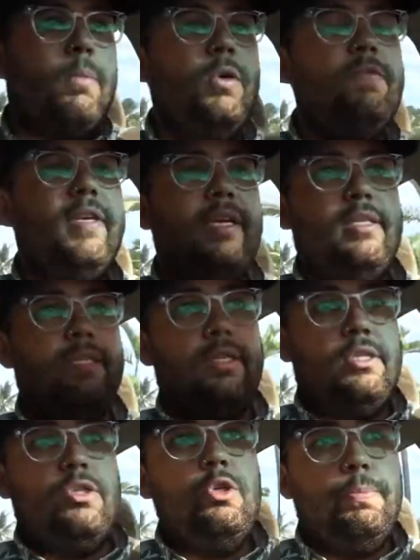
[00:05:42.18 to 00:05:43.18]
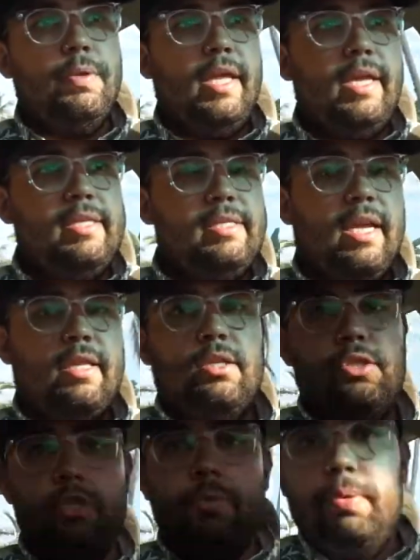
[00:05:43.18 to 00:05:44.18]
moving into this new place, and at
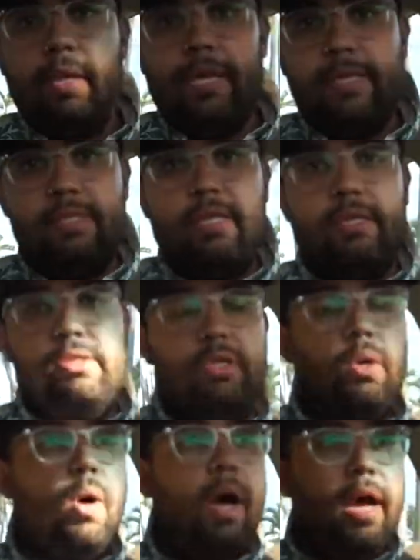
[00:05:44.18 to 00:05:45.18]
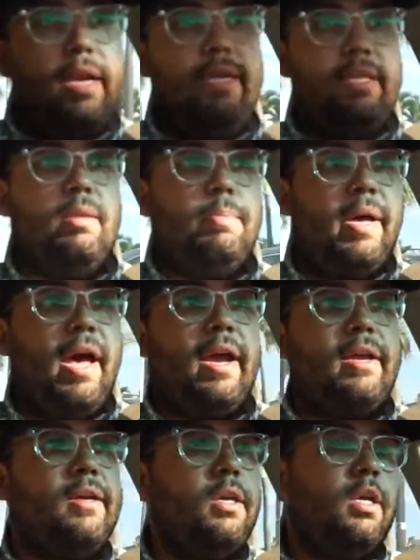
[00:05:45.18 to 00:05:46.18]
this new place, there's an Ohana in the
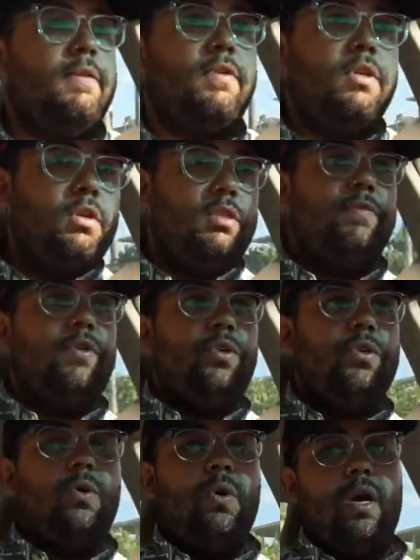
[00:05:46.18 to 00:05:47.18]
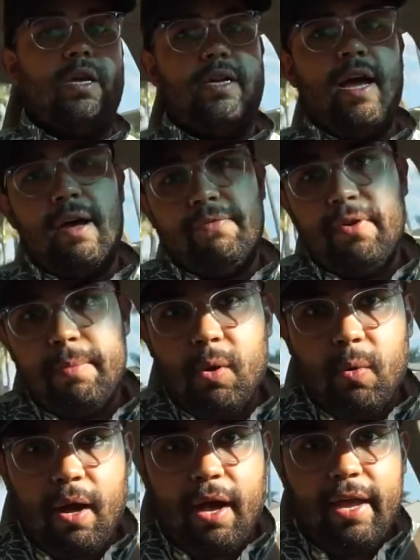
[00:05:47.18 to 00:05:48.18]
back for those of you who are not from
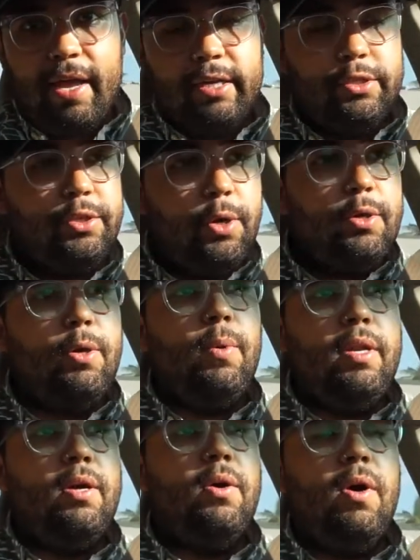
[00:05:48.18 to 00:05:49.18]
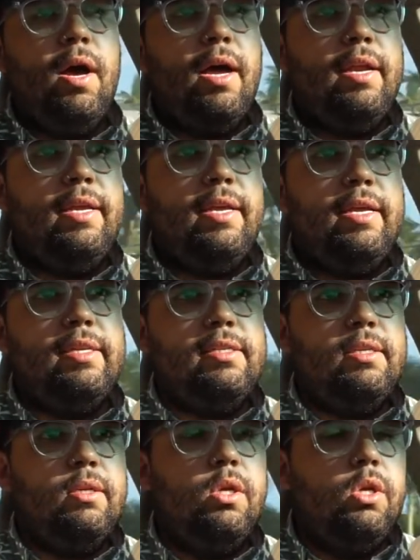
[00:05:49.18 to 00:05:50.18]
Hawaii and don't know what an ohana is,
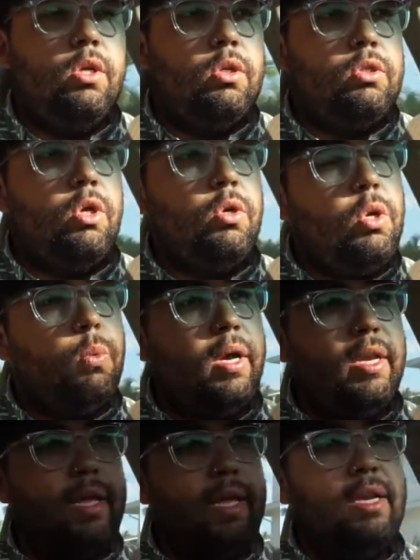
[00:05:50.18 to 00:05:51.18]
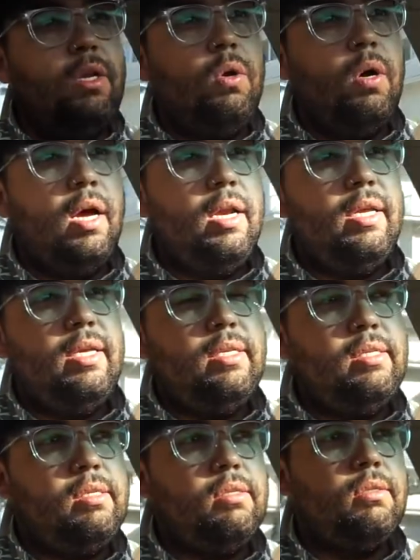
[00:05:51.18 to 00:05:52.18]
don't know what an ohana
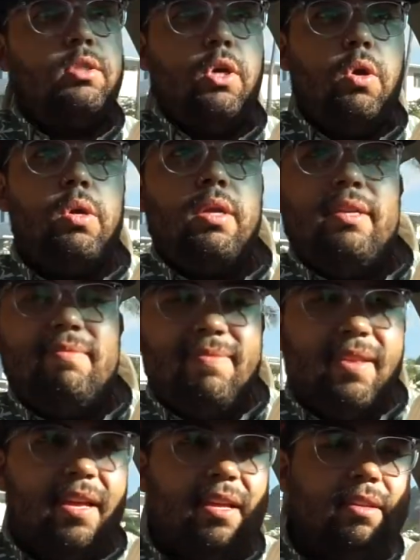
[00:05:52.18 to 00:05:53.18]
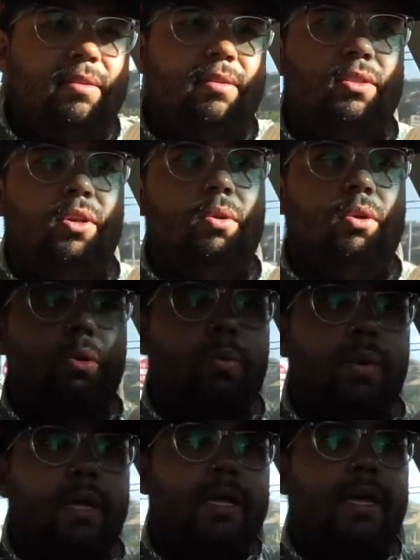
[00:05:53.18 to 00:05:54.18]
is, don't, don't know
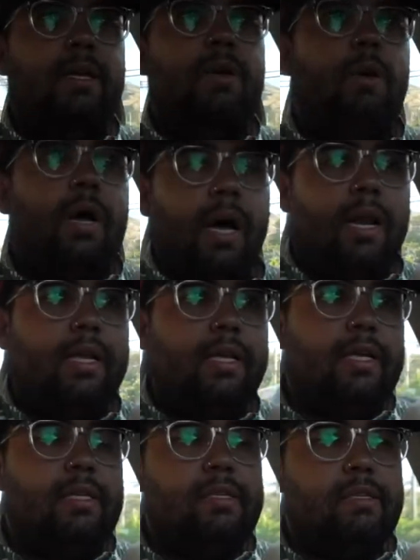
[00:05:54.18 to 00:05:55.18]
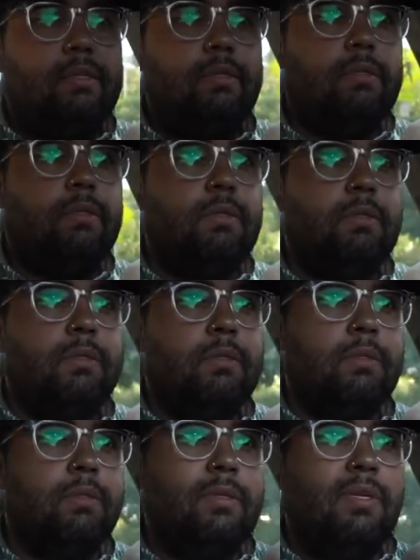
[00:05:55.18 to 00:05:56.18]
what an ohana is.
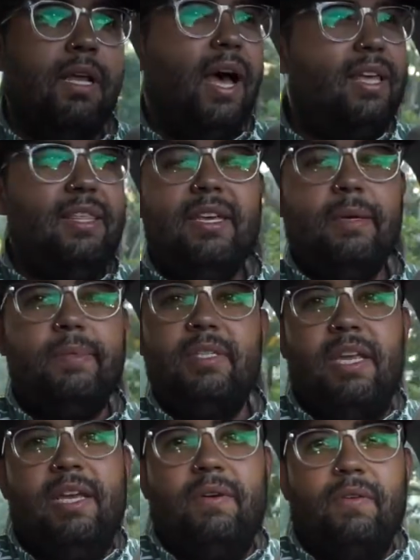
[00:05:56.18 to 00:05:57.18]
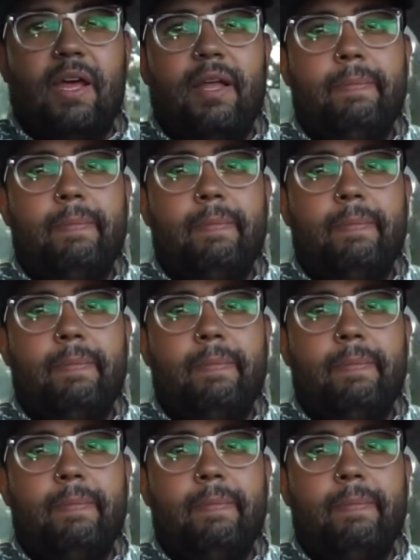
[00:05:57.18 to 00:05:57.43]
I think I'm saying it right.